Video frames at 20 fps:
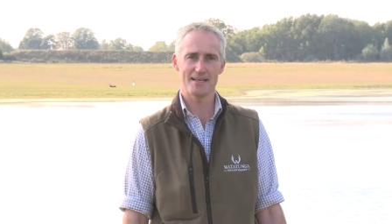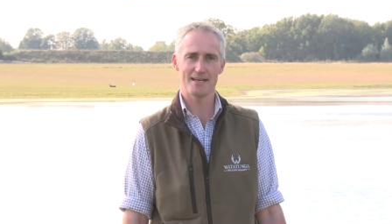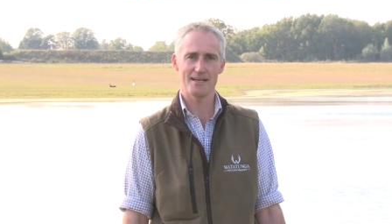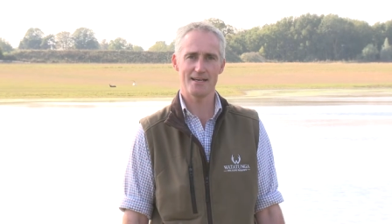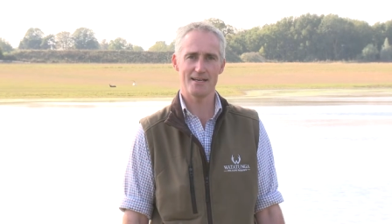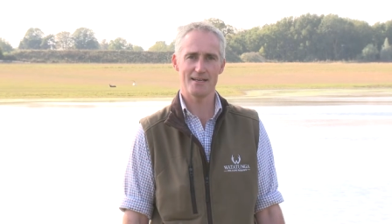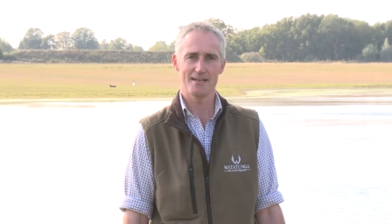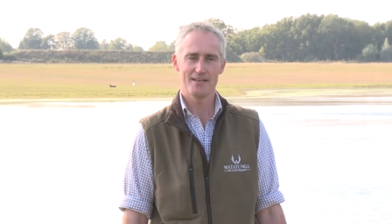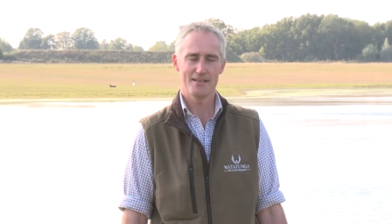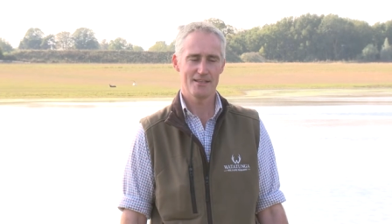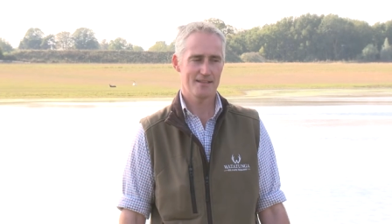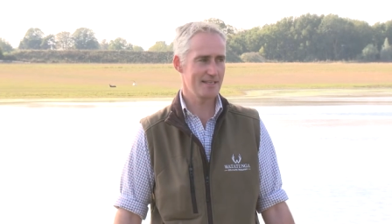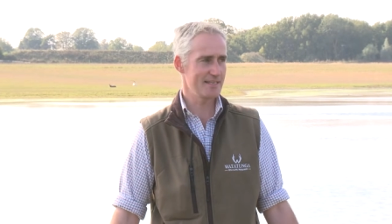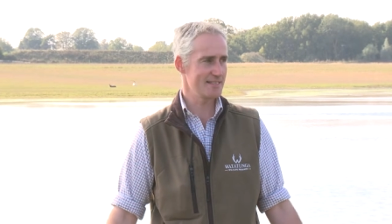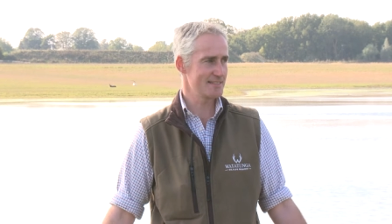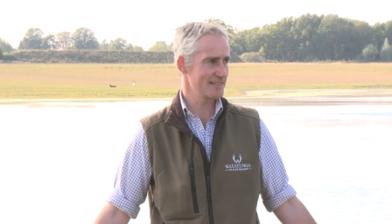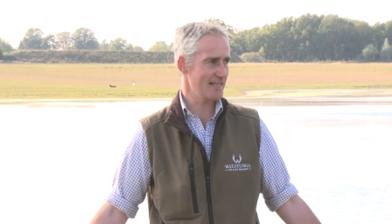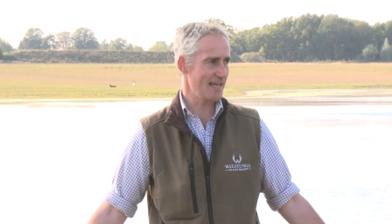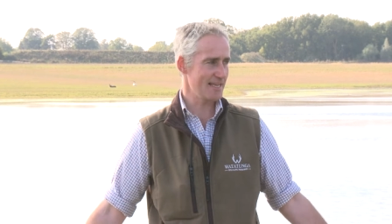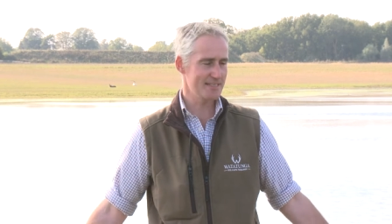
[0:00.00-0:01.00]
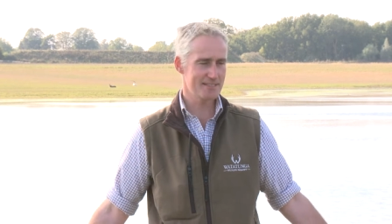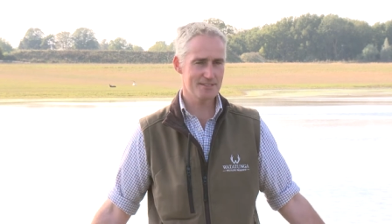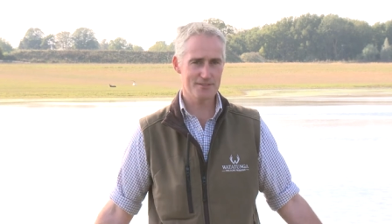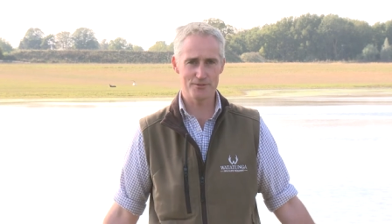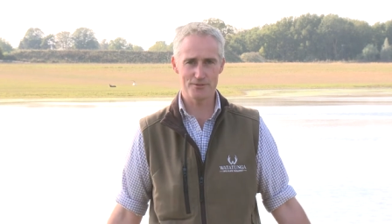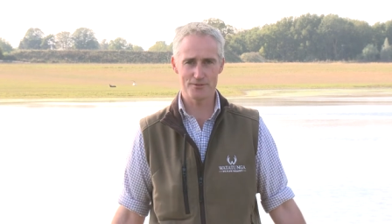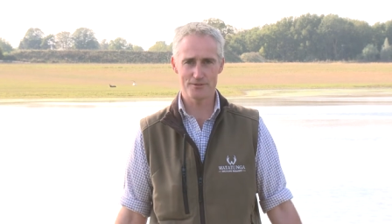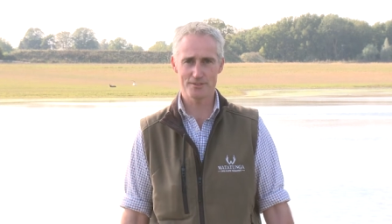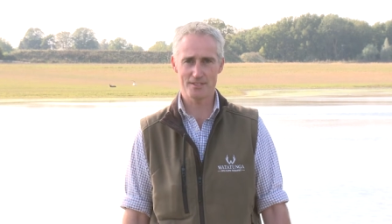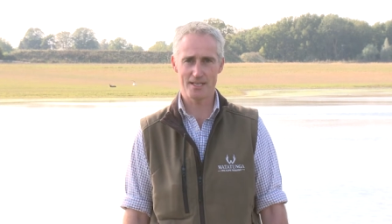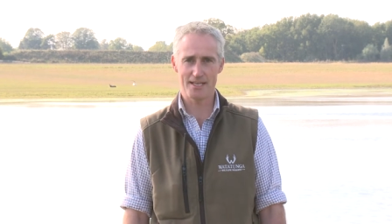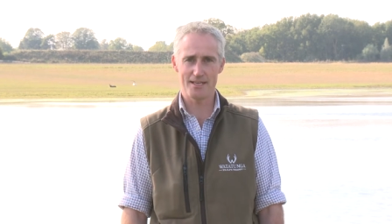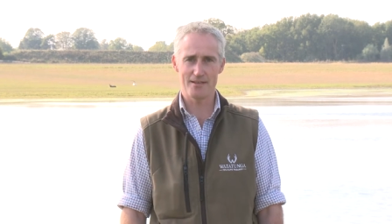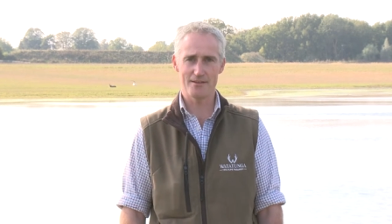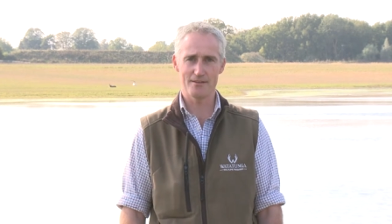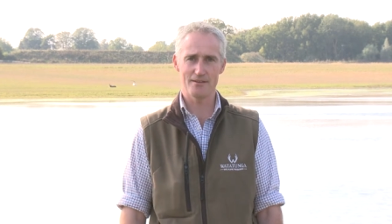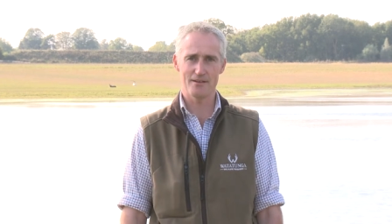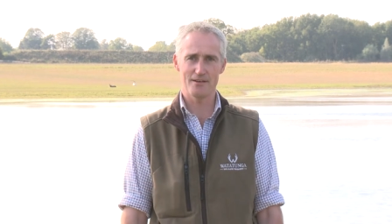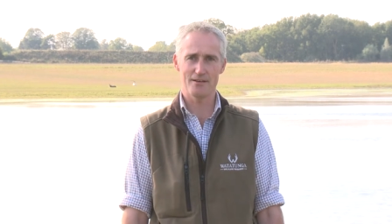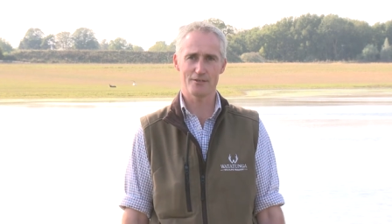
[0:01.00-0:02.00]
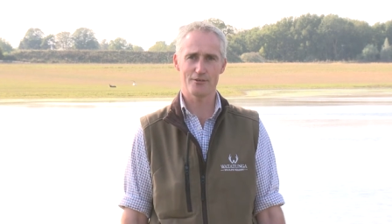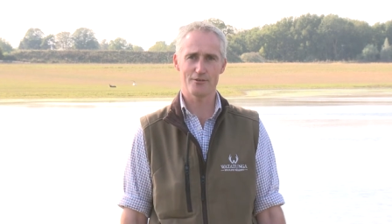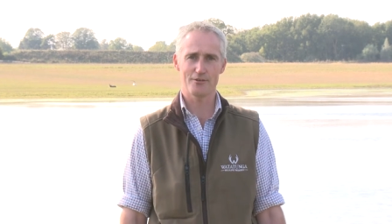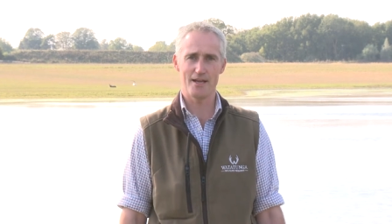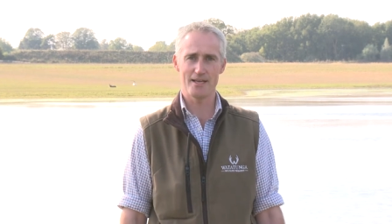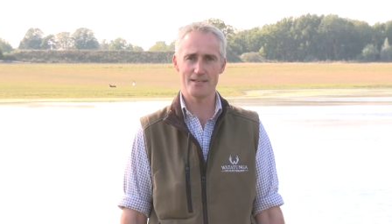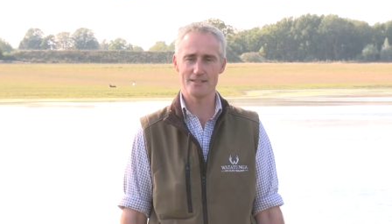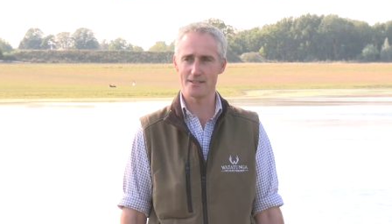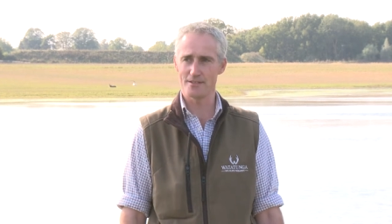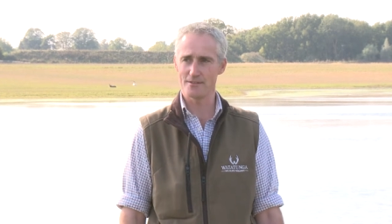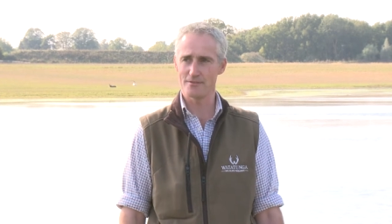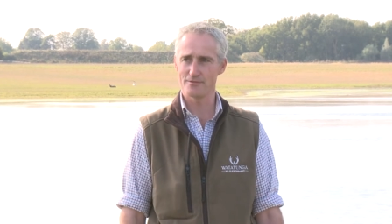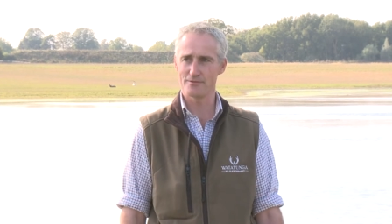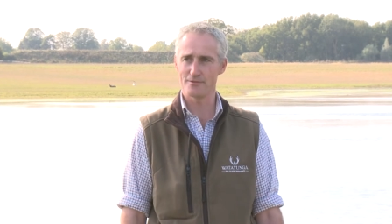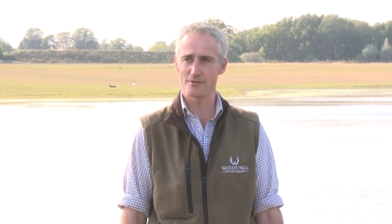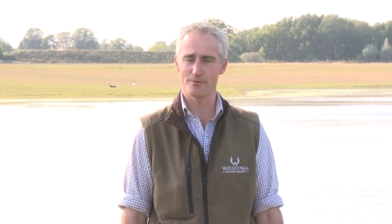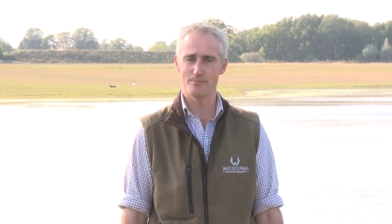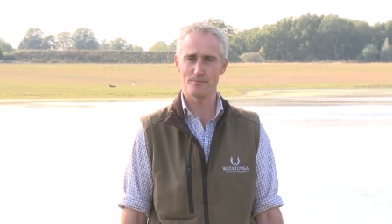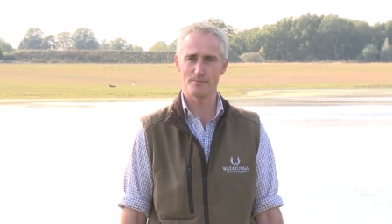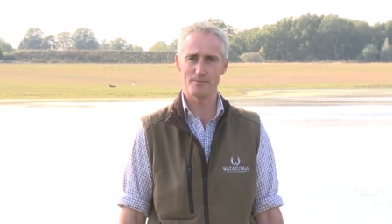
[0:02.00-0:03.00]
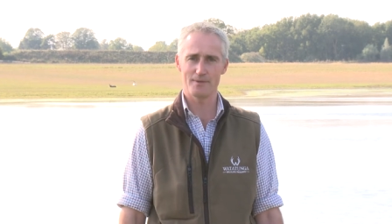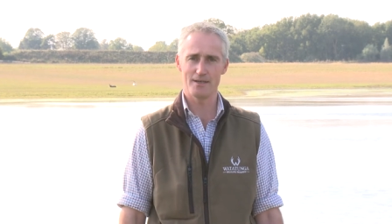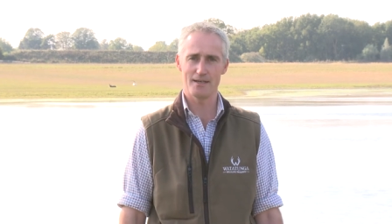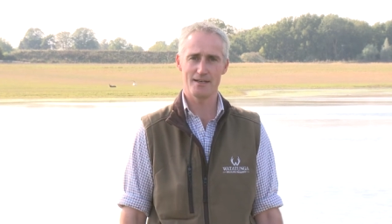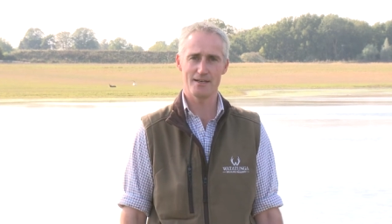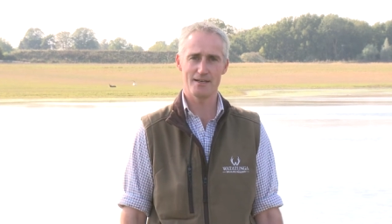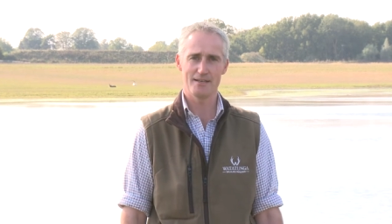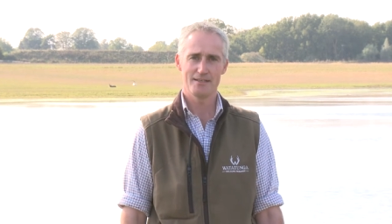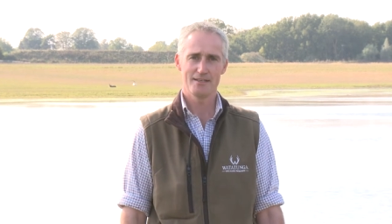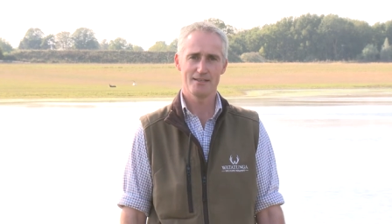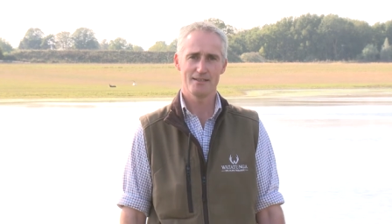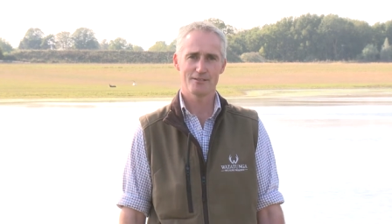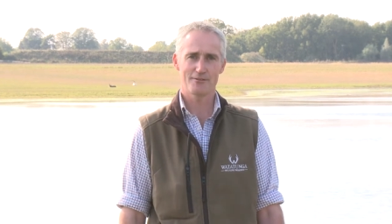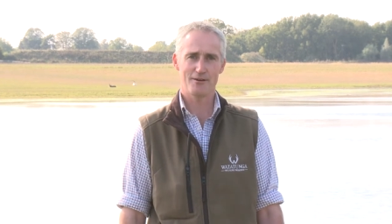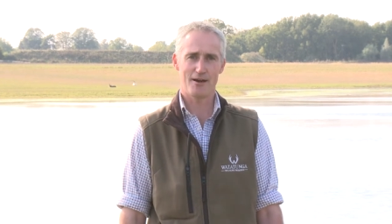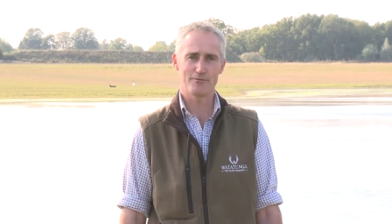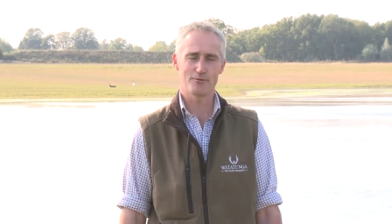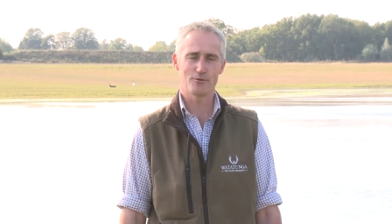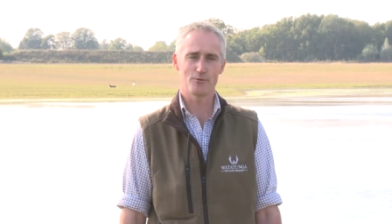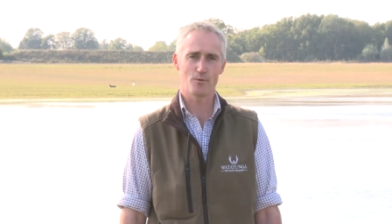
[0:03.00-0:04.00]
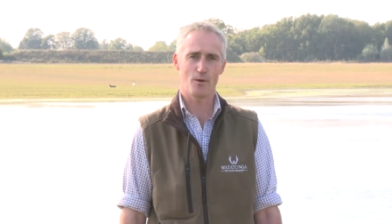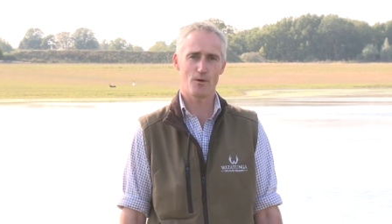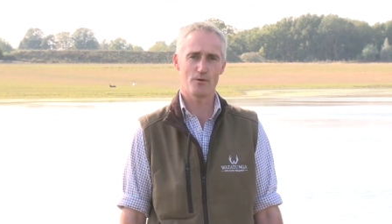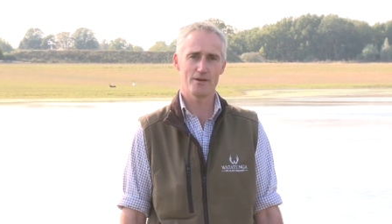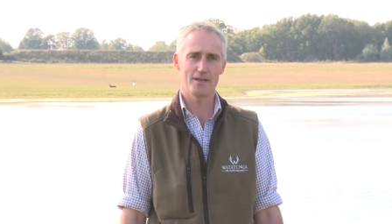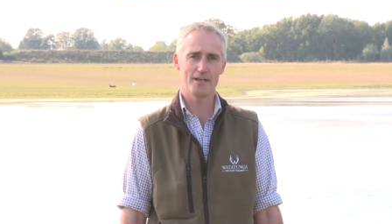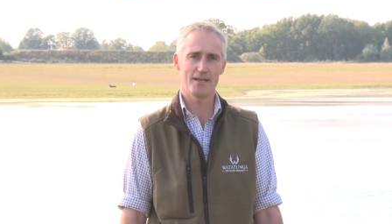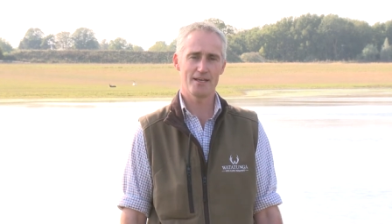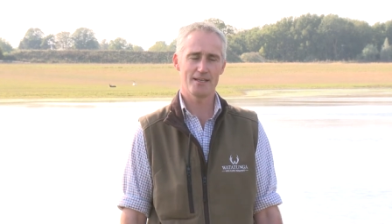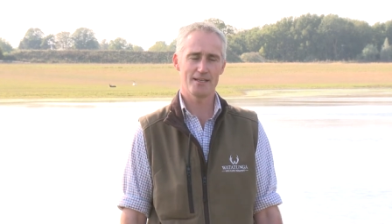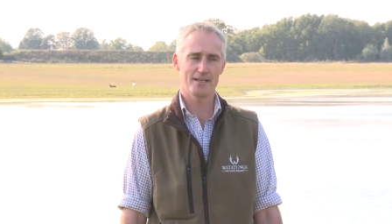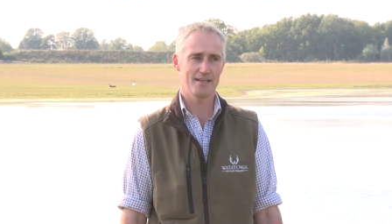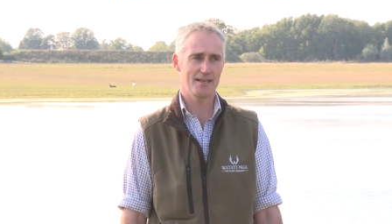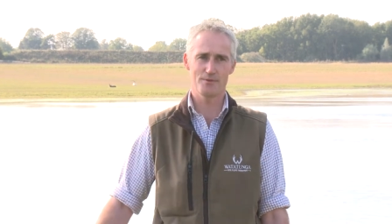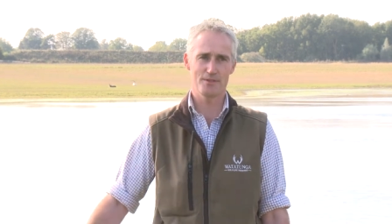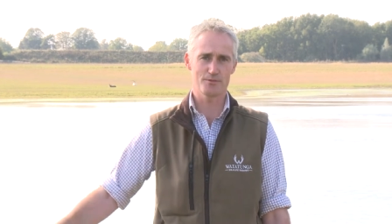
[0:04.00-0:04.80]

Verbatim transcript: uh, these lakes you see are, are created from uh, gravel quarrying.